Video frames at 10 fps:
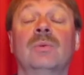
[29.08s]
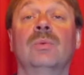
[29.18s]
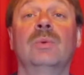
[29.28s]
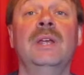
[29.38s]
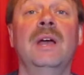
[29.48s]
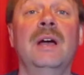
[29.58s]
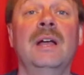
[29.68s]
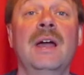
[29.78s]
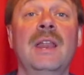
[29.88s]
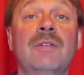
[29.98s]
we
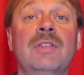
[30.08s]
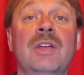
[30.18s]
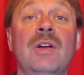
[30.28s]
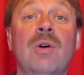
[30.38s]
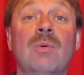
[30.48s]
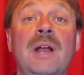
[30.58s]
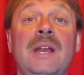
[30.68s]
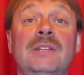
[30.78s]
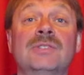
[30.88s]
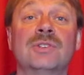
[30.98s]
got everything all
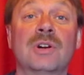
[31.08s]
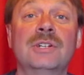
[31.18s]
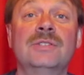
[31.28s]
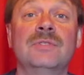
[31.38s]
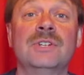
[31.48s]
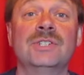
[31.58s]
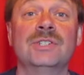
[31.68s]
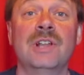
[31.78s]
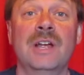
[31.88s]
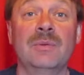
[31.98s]
ready and started
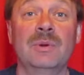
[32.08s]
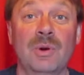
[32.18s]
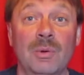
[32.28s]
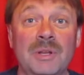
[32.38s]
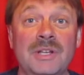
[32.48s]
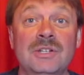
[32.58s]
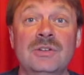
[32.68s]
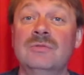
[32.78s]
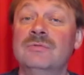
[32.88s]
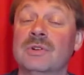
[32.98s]
fishing like we normally
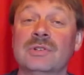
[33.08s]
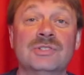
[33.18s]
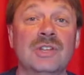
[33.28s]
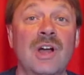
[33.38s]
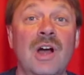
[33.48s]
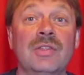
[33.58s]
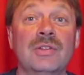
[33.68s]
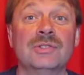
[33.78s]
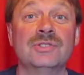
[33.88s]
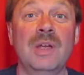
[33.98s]
do. First thing on
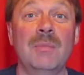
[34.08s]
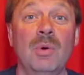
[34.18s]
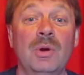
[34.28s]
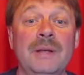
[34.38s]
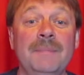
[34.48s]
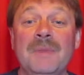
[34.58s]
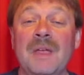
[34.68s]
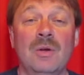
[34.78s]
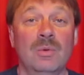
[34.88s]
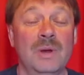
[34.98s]
Thursday morning
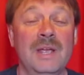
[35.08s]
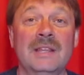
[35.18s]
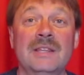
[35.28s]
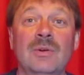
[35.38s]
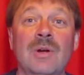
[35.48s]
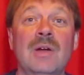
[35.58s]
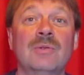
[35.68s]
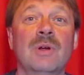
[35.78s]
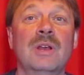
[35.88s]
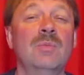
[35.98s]
we hit the
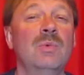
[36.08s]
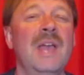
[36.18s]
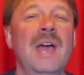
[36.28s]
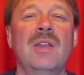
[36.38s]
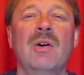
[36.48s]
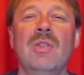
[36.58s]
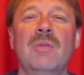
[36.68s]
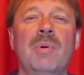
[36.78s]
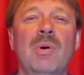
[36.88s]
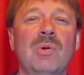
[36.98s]
ground running. We had all
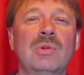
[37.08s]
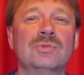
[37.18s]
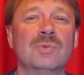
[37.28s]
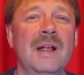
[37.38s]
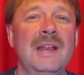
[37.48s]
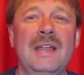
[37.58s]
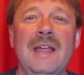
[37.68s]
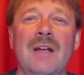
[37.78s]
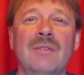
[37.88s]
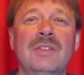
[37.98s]
the poles
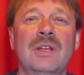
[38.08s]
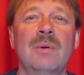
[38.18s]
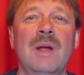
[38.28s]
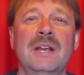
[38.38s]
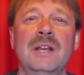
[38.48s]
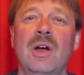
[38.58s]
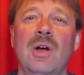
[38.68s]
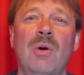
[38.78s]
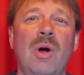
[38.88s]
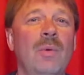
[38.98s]
ready, everything ready to
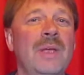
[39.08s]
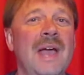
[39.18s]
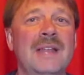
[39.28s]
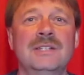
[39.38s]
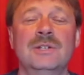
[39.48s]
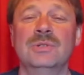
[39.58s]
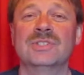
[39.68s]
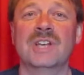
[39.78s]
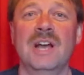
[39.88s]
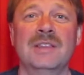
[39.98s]
go. All we had to do
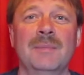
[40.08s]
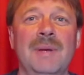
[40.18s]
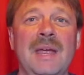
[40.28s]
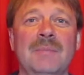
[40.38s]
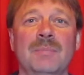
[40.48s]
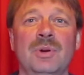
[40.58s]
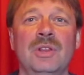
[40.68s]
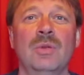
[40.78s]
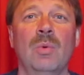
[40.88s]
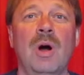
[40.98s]
was cut the bait and put it
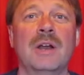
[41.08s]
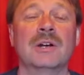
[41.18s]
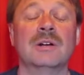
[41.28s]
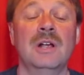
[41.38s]
in the water.